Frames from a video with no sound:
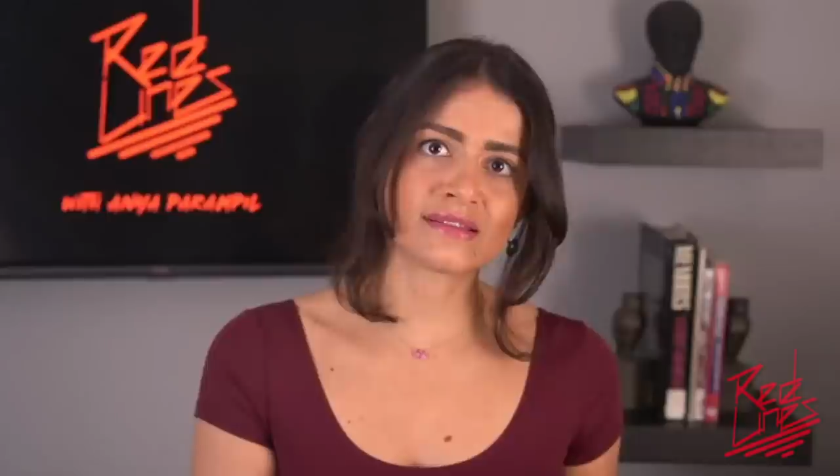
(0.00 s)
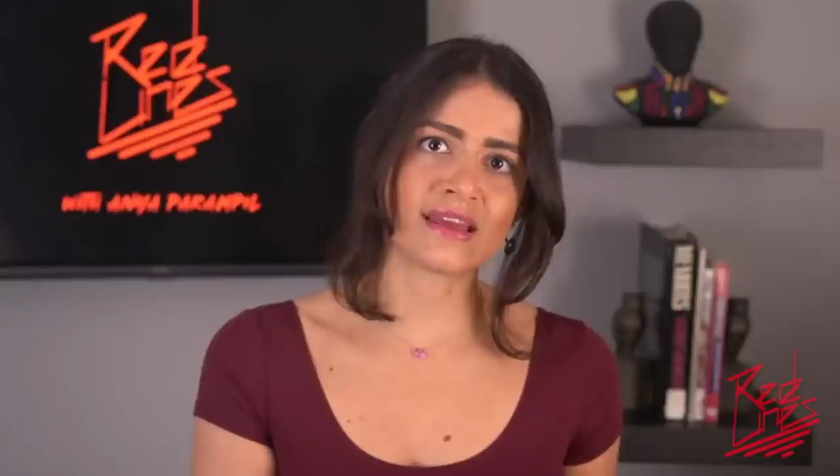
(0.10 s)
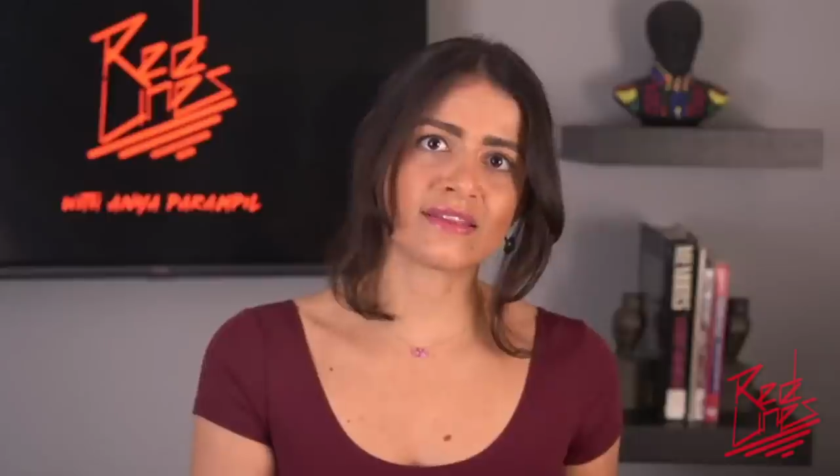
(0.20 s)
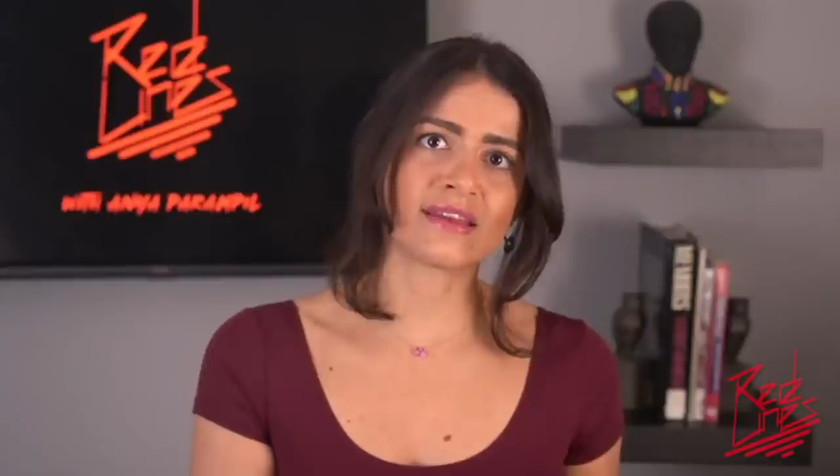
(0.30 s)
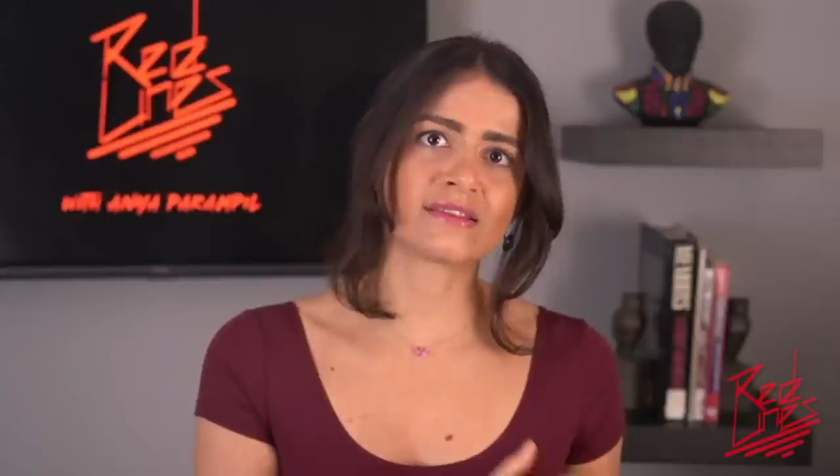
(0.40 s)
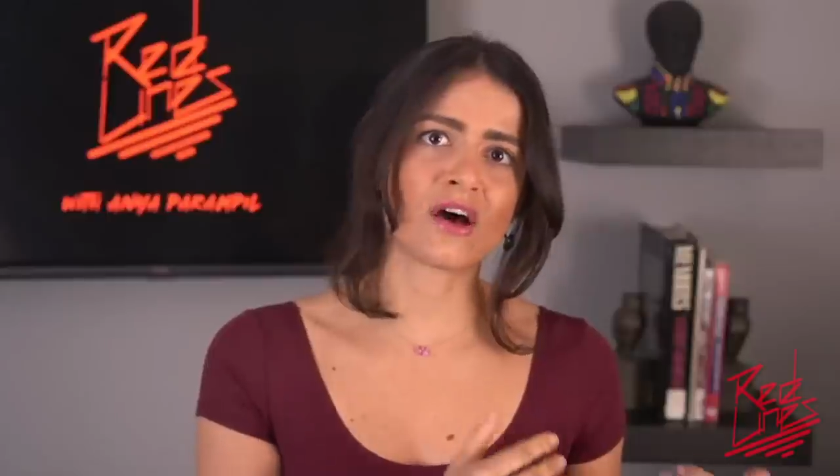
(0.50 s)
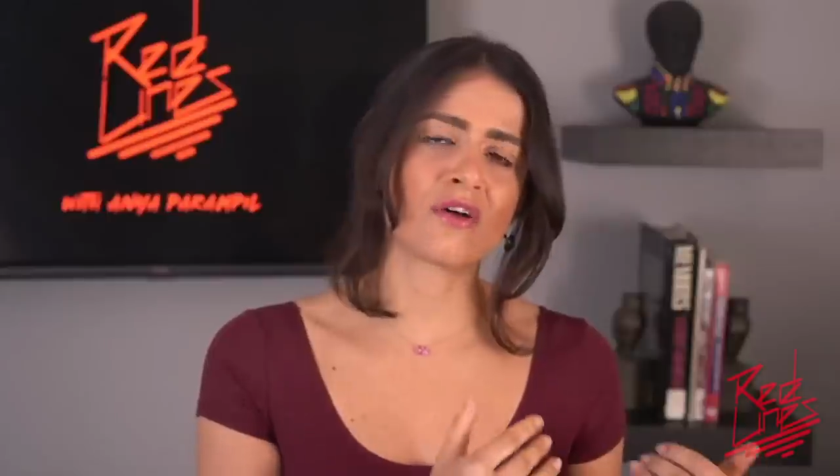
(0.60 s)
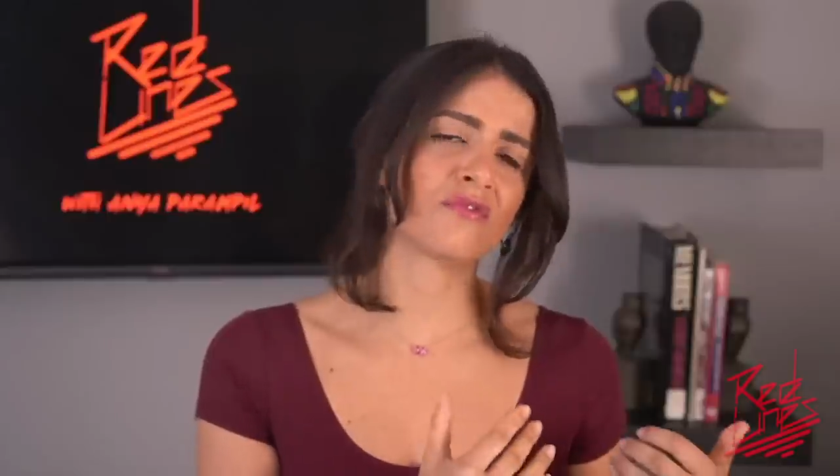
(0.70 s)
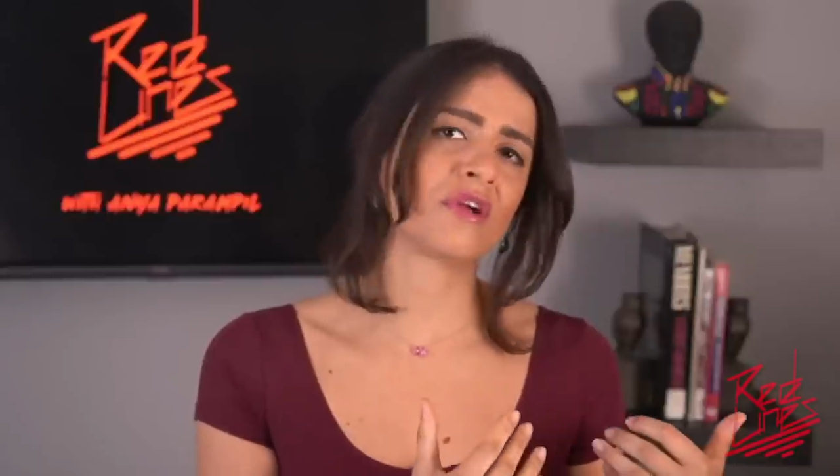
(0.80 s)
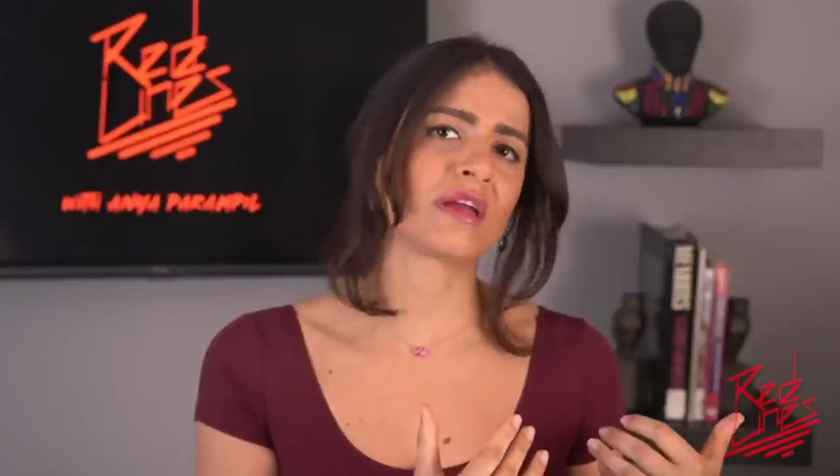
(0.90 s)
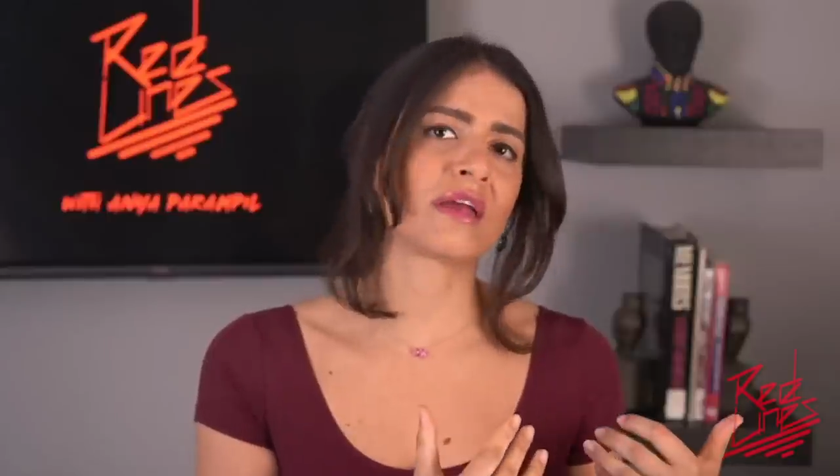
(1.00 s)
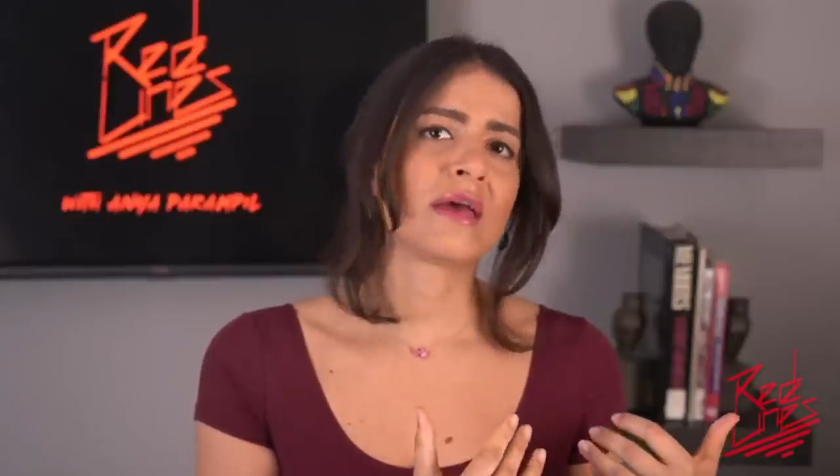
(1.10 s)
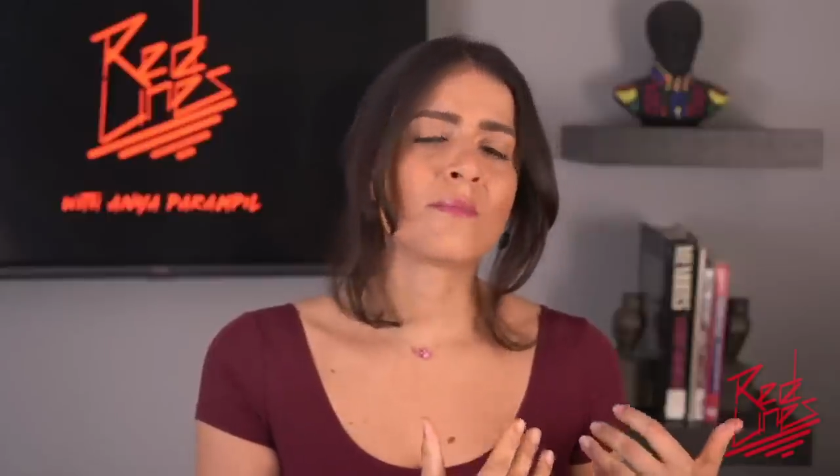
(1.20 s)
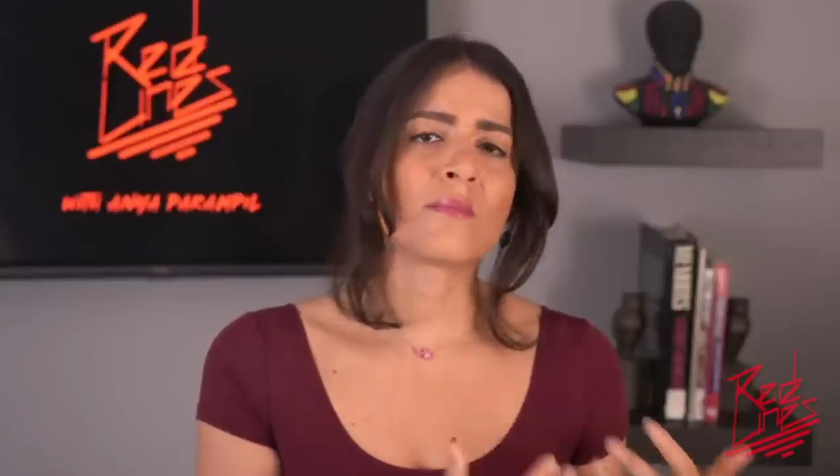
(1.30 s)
saying that it's offering